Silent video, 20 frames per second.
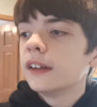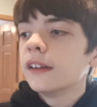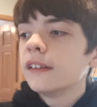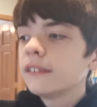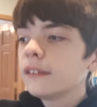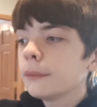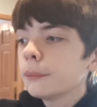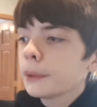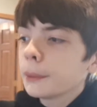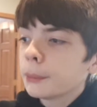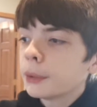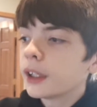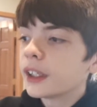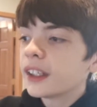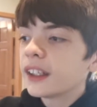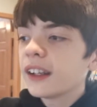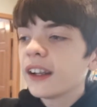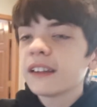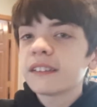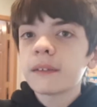Simply put,
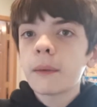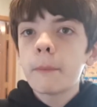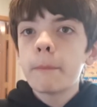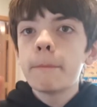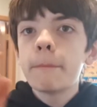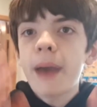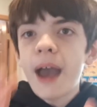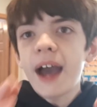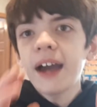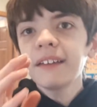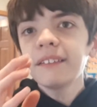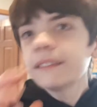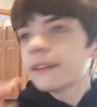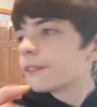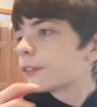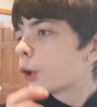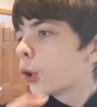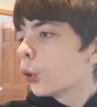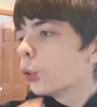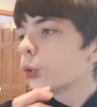it's a mass
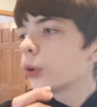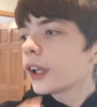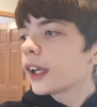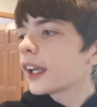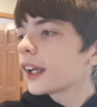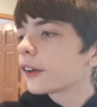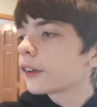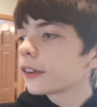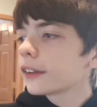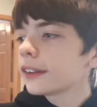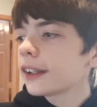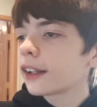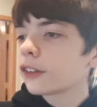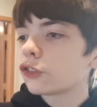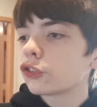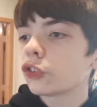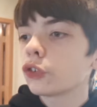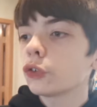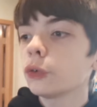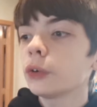of cold air that
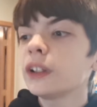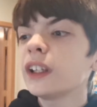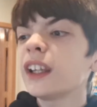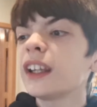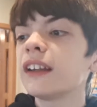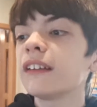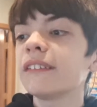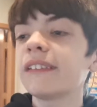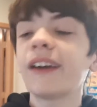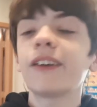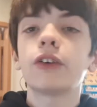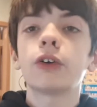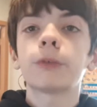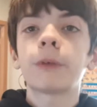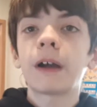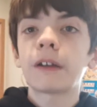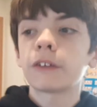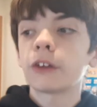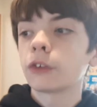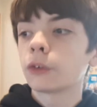generally hangs out
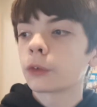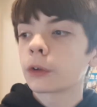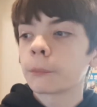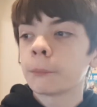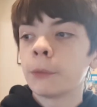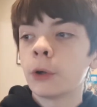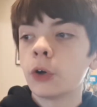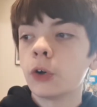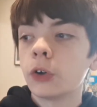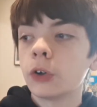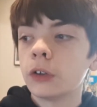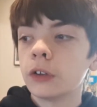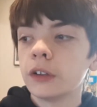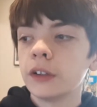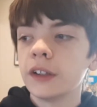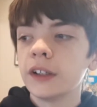around the North Pole,